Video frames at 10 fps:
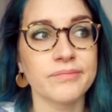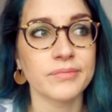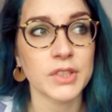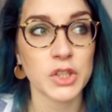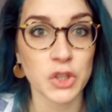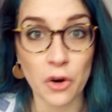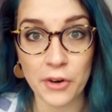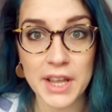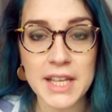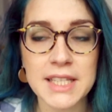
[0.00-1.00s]

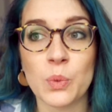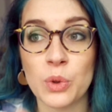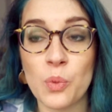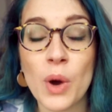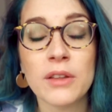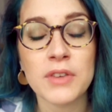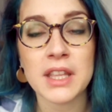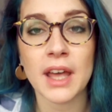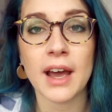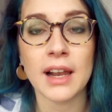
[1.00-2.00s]
stories, and the one thing
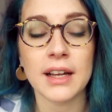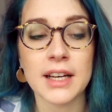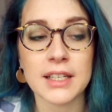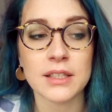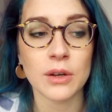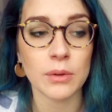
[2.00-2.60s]
that I liked